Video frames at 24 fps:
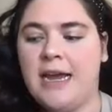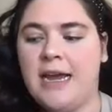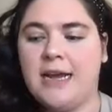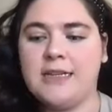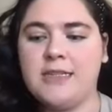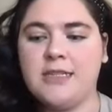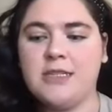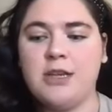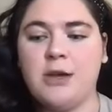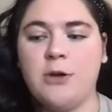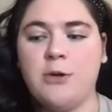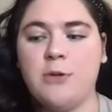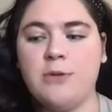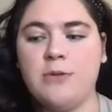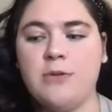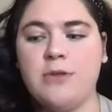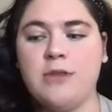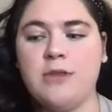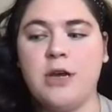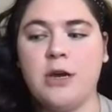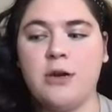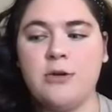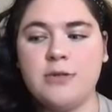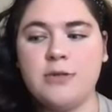And so
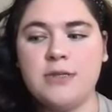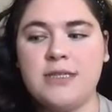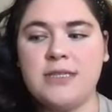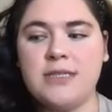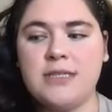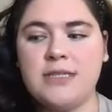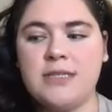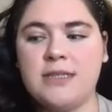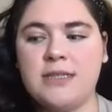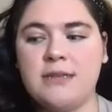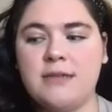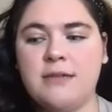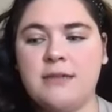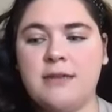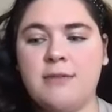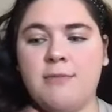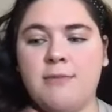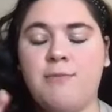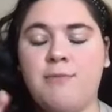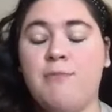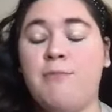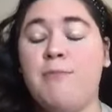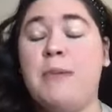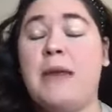those
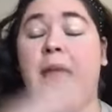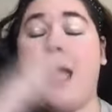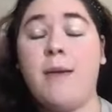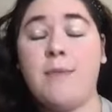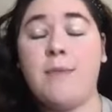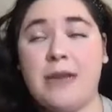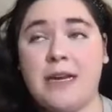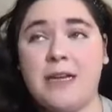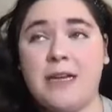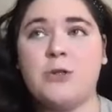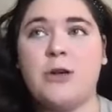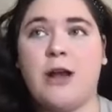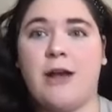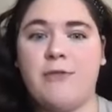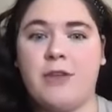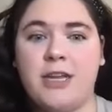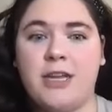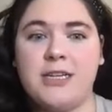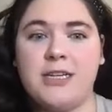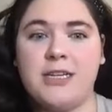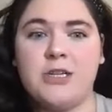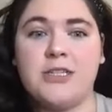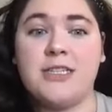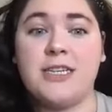becoming a
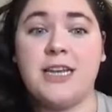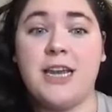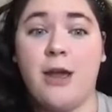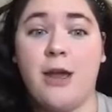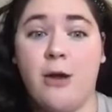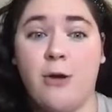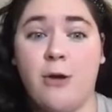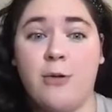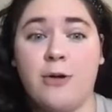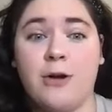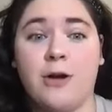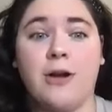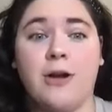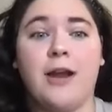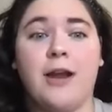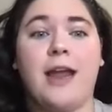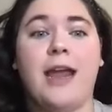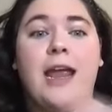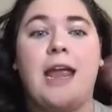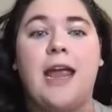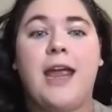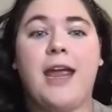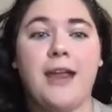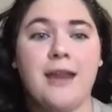travel agency owner
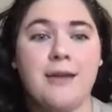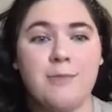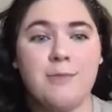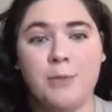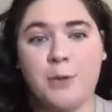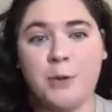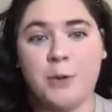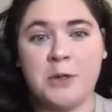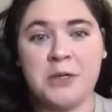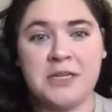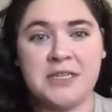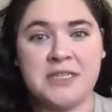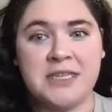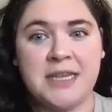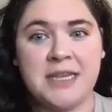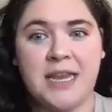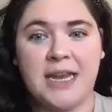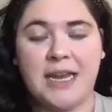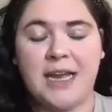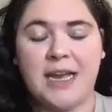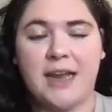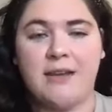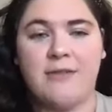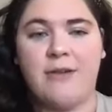and Born to
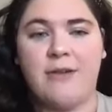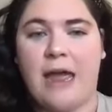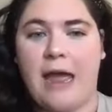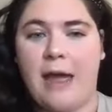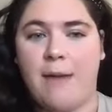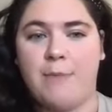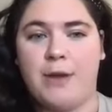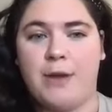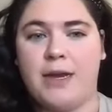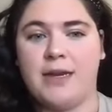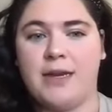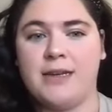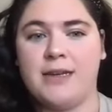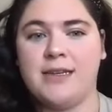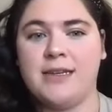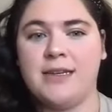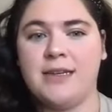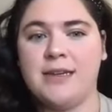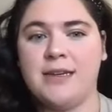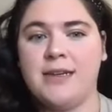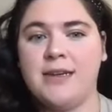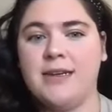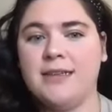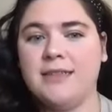Slay kind of happened
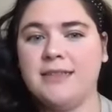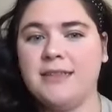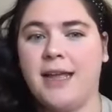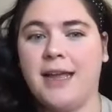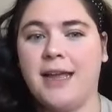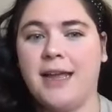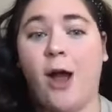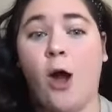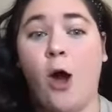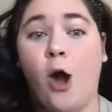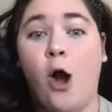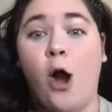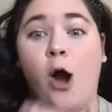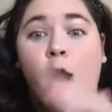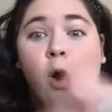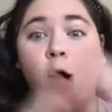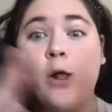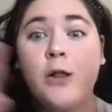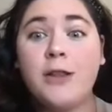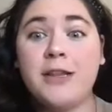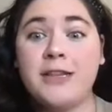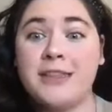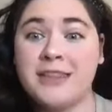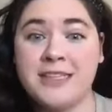like
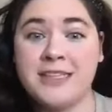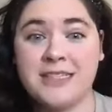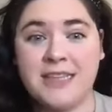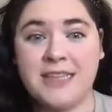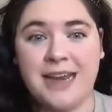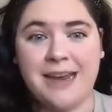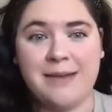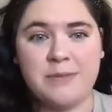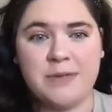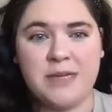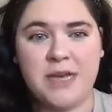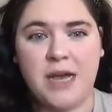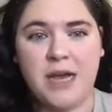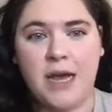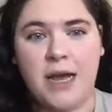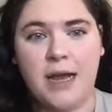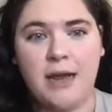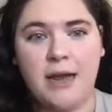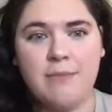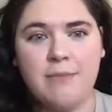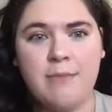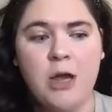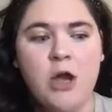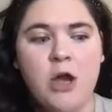all at the same
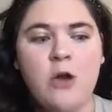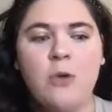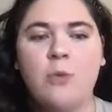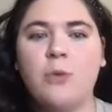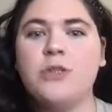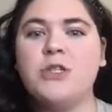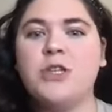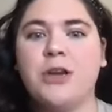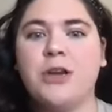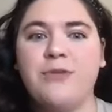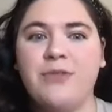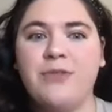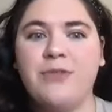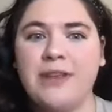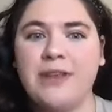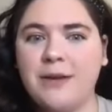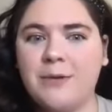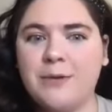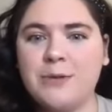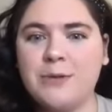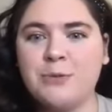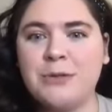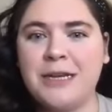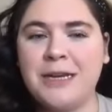time, which I feel
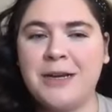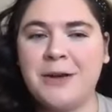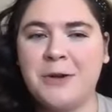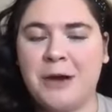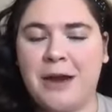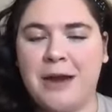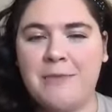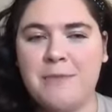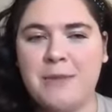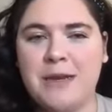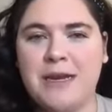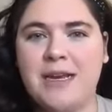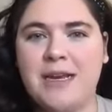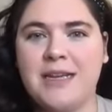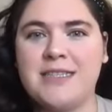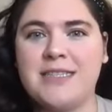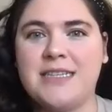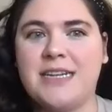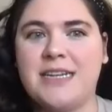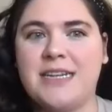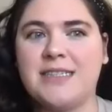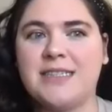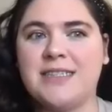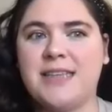like was really great
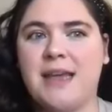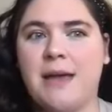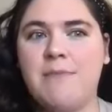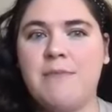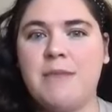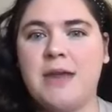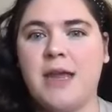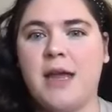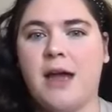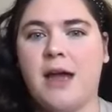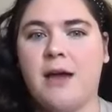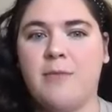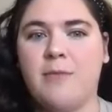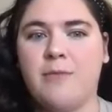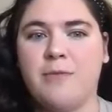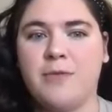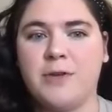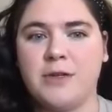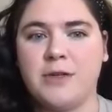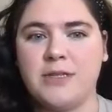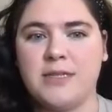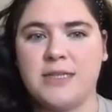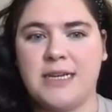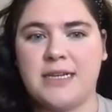because it set me up
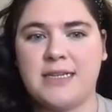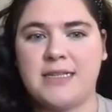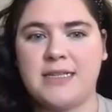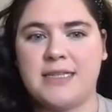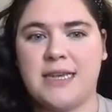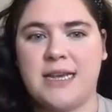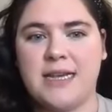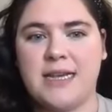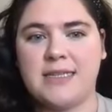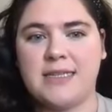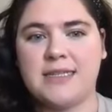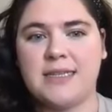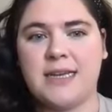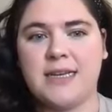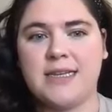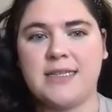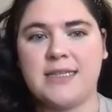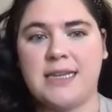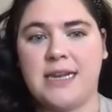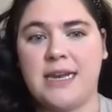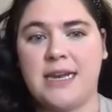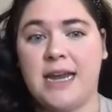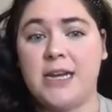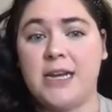for success
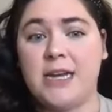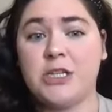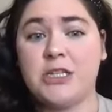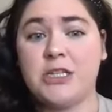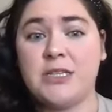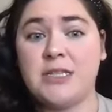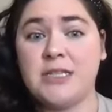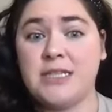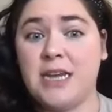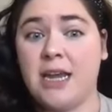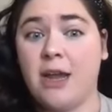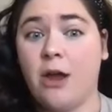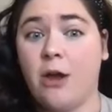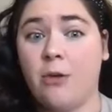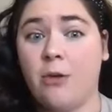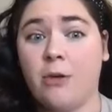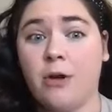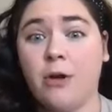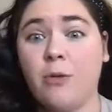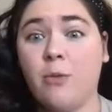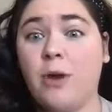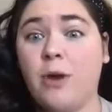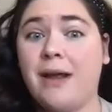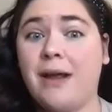as an agency
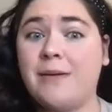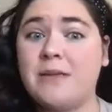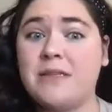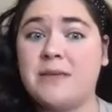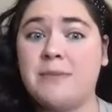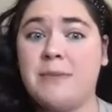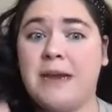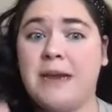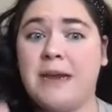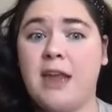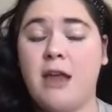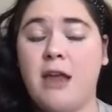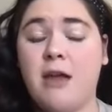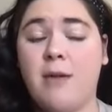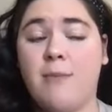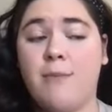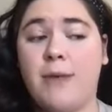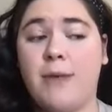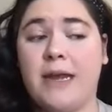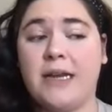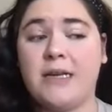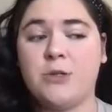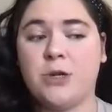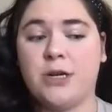owner when I was making a
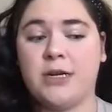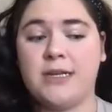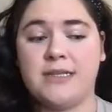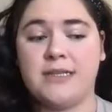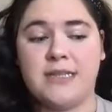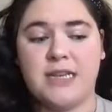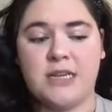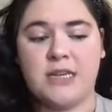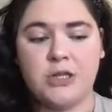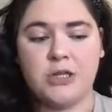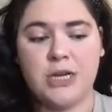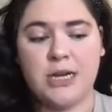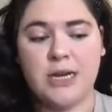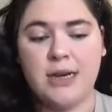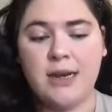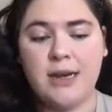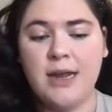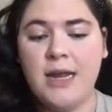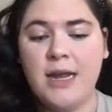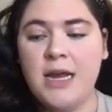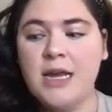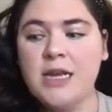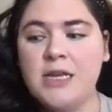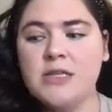big transition
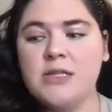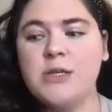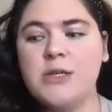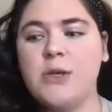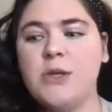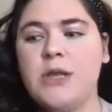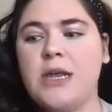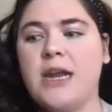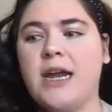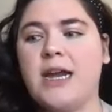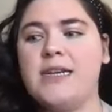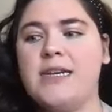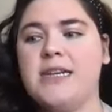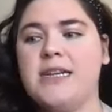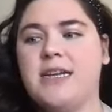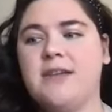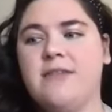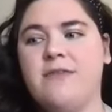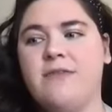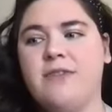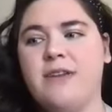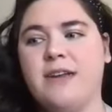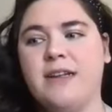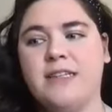so that I
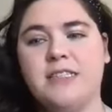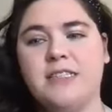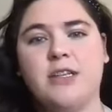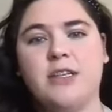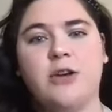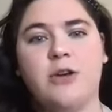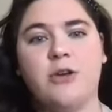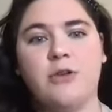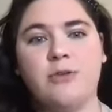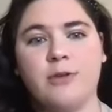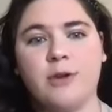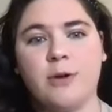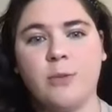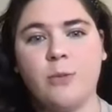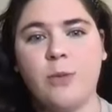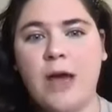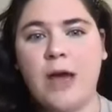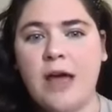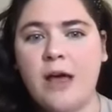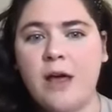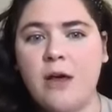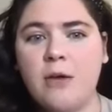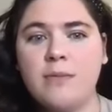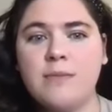didn't feel as
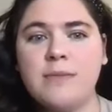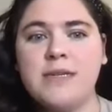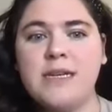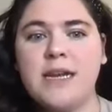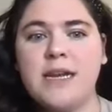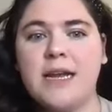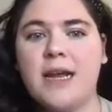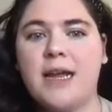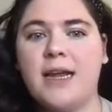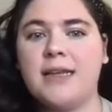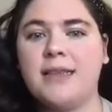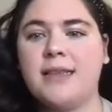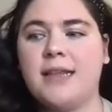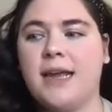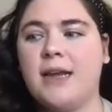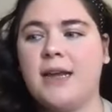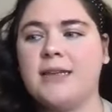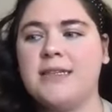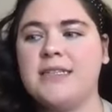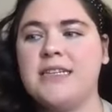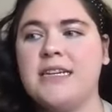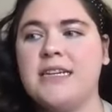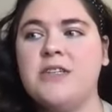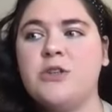overwhelmed and
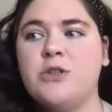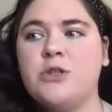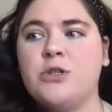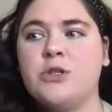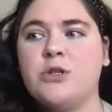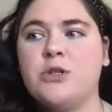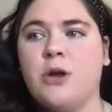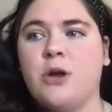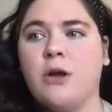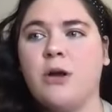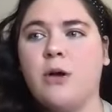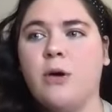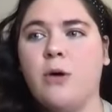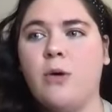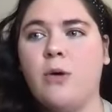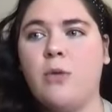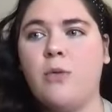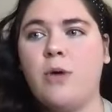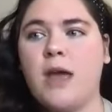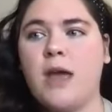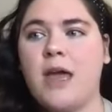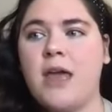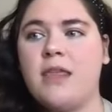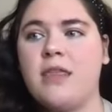like didn't struggle
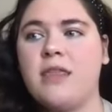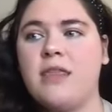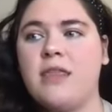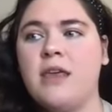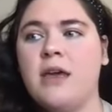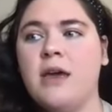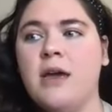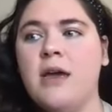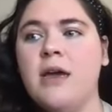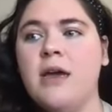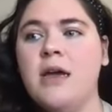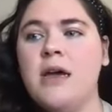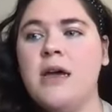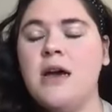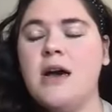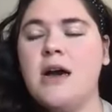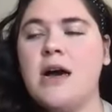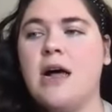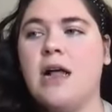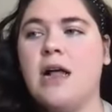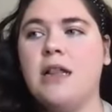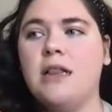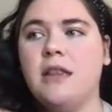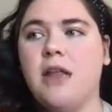with
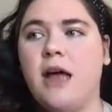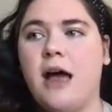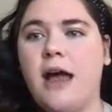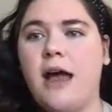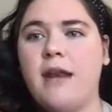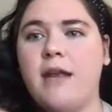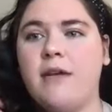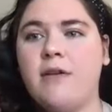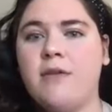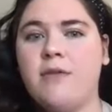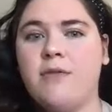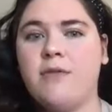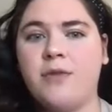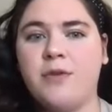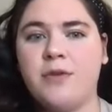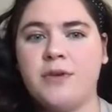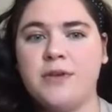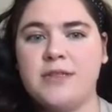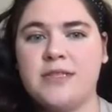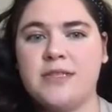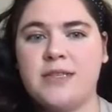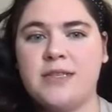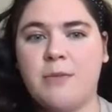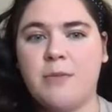a lot of
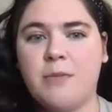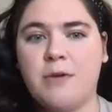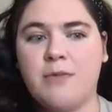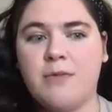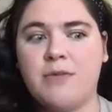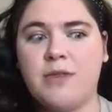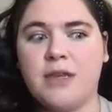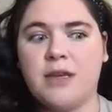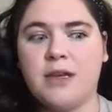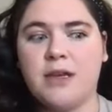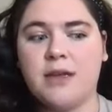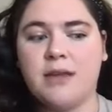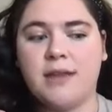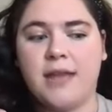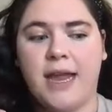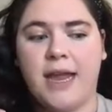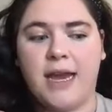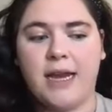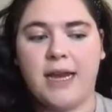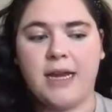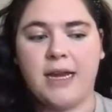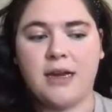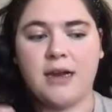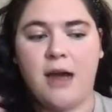some of the
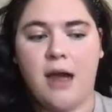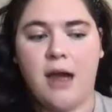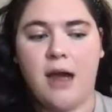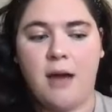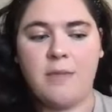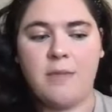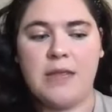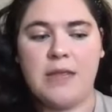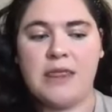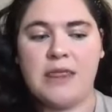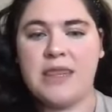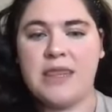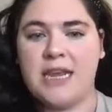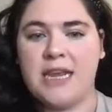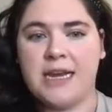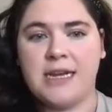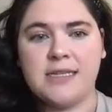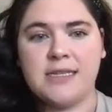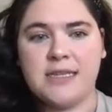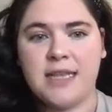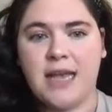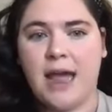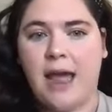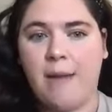like common
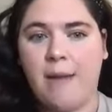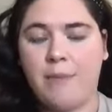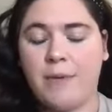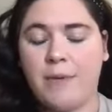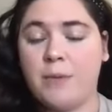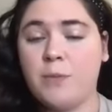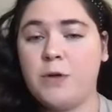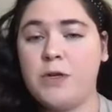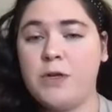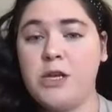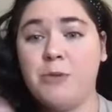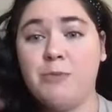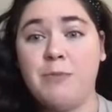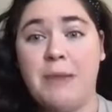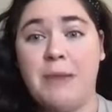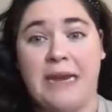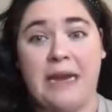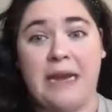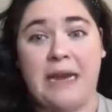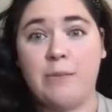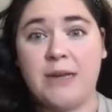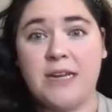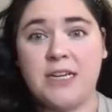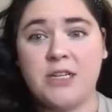things that happen when you
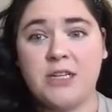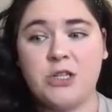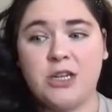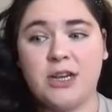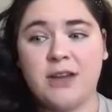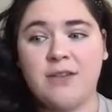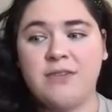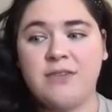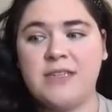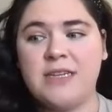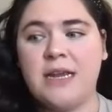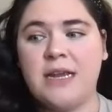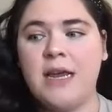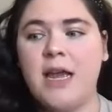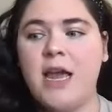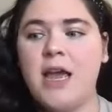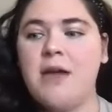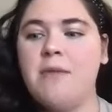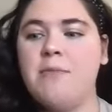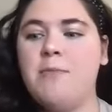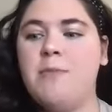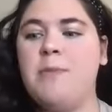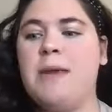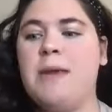make a big shift,
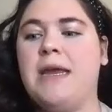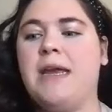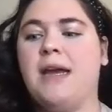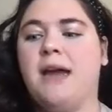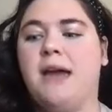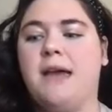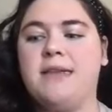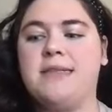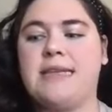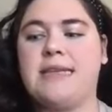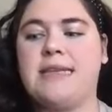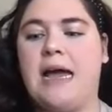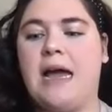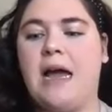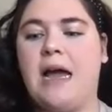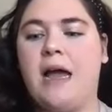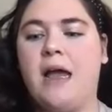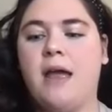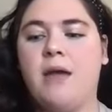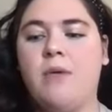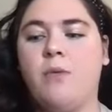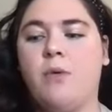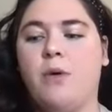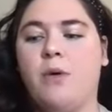because
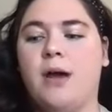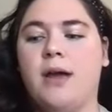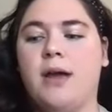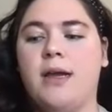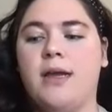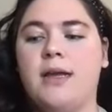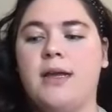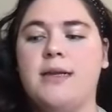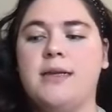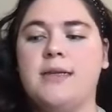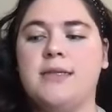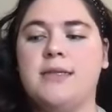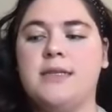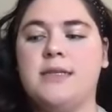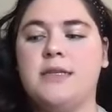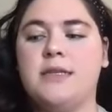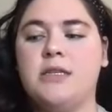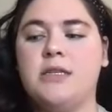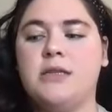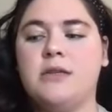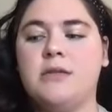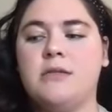I was